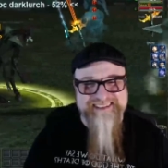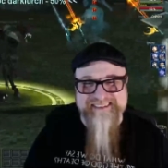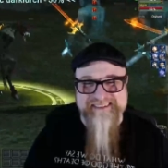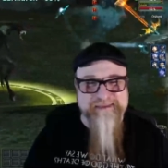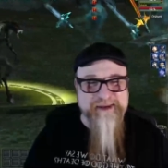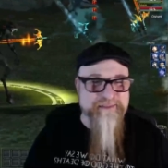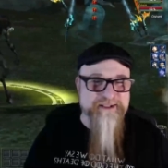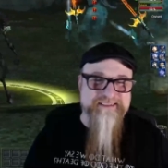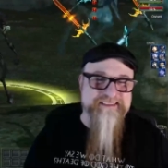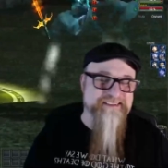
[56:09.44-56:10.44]

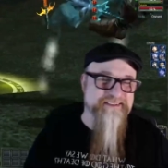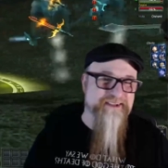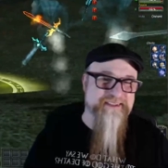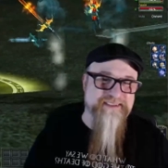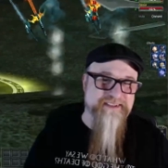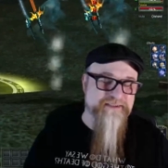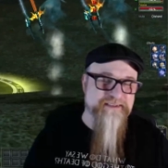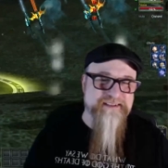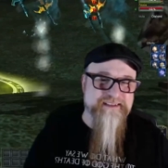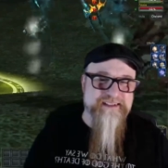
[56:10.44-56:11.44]
remember to also,
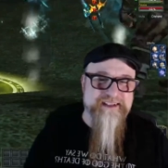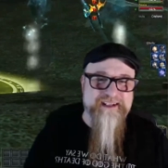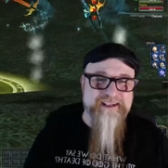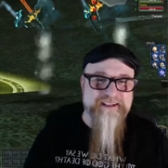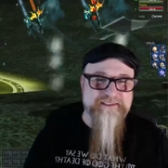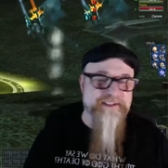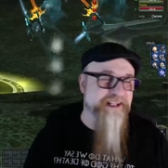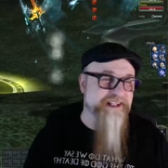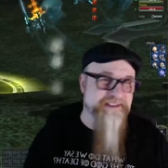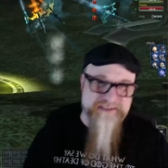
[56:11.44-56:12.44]
uh, if you
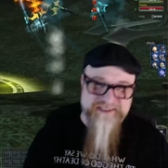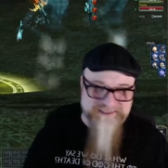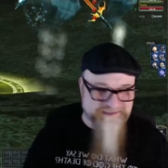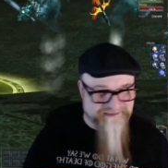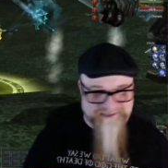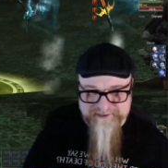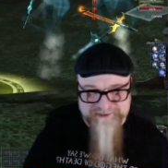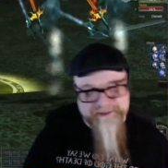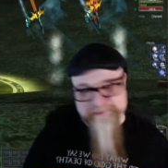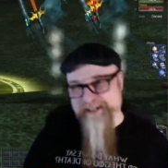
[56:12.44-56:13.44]
can
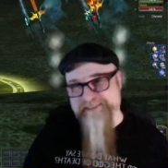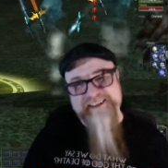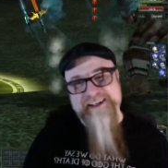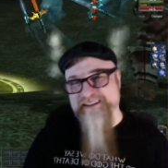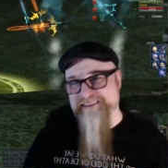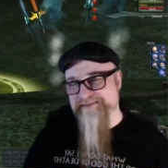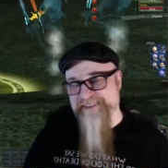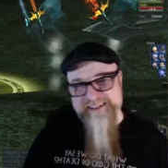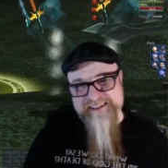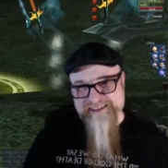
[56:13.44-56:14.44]
afford a Patreon,
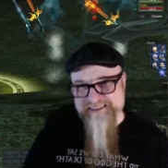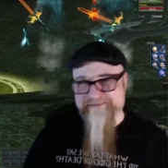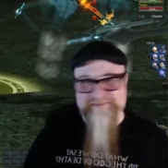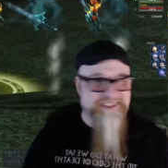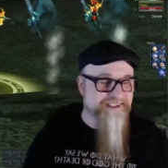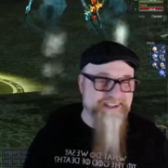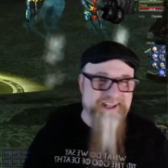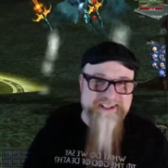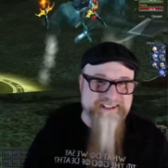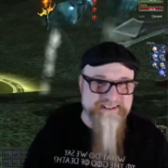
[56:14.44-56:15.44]
a
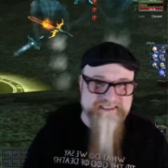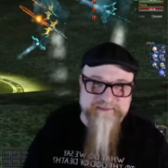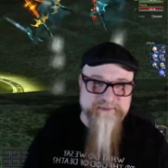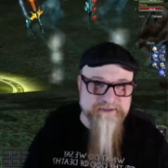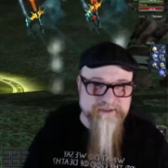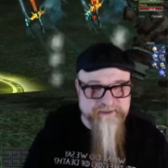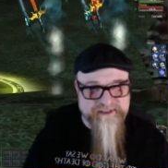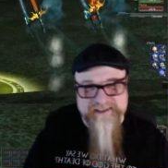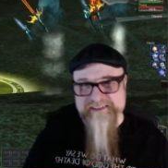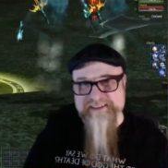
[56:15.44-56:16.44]
like and a subscription
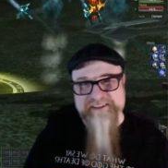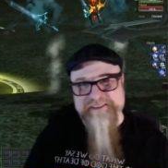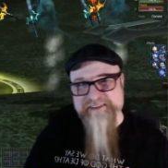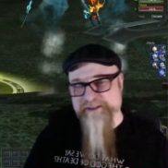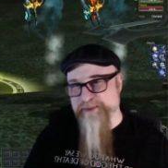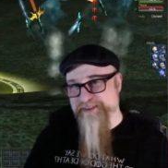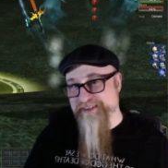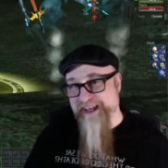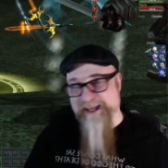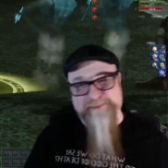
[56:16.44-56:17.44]
on YouTube is
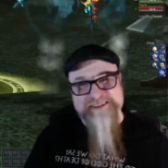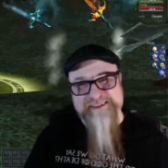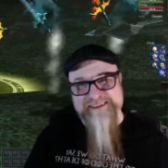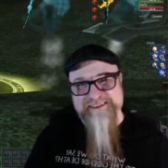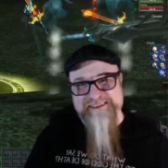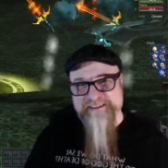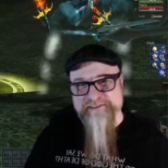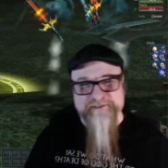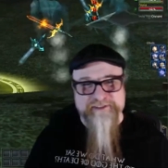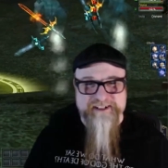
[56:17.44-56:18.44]
absolutely
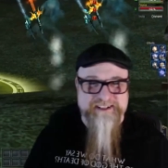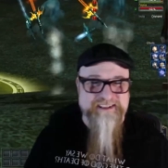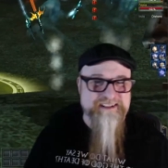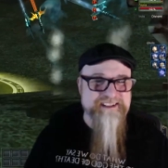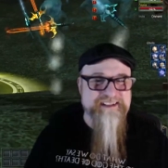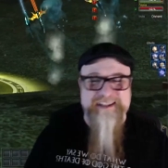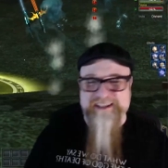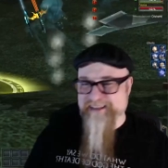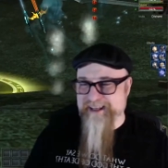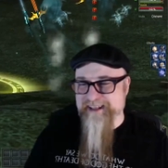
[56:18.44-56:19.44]
free,
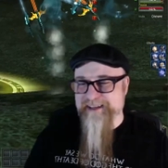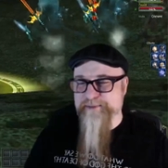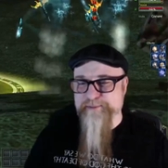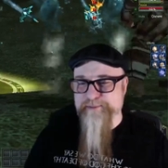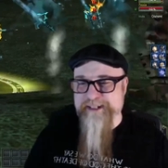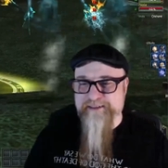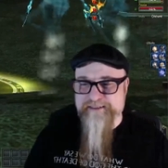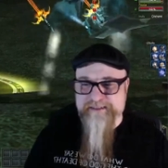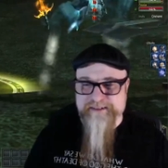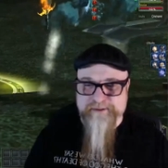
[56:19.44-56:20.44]
and that helps me out
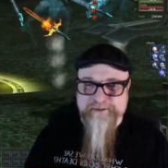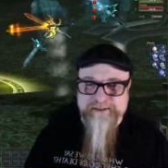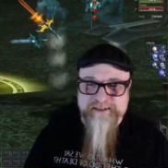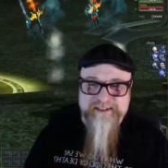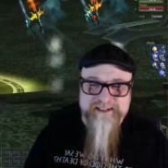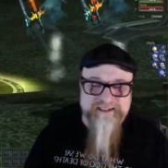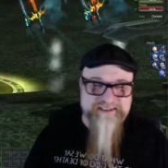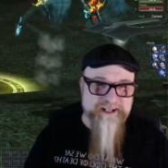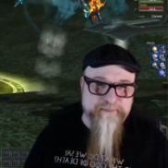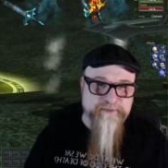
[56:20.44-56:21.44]
too. And
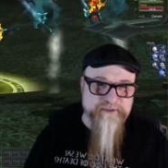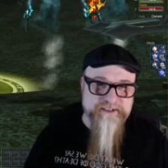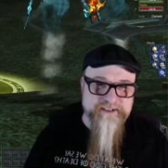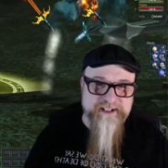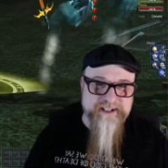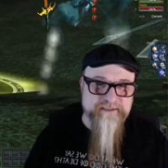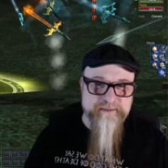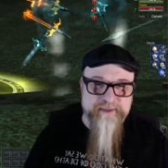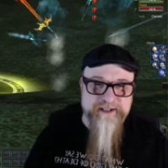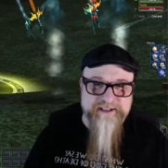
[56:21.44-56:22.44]
I appreciate
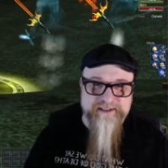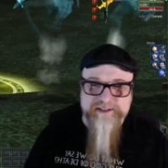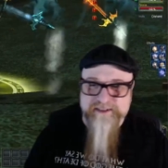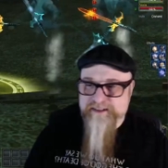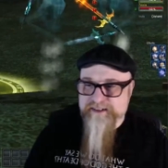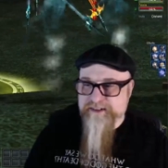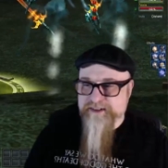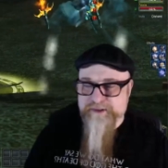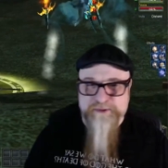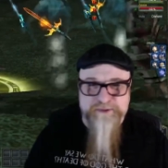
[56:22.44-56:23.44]
everybody
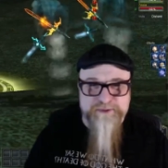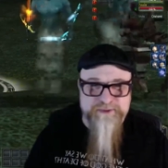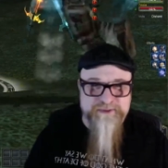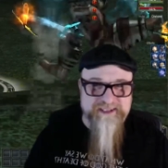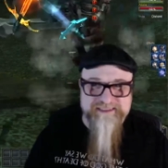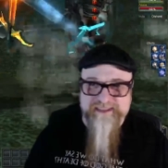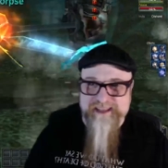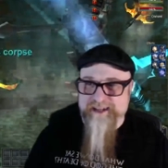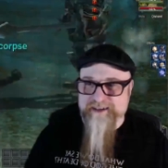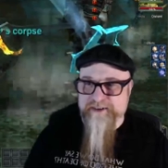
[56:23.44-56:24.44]
who who does
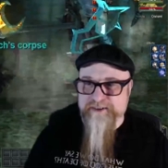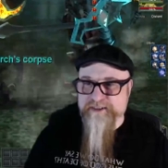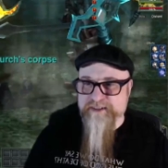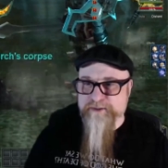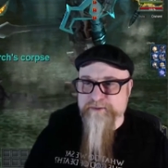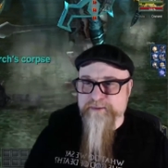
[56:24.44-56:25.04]
that also.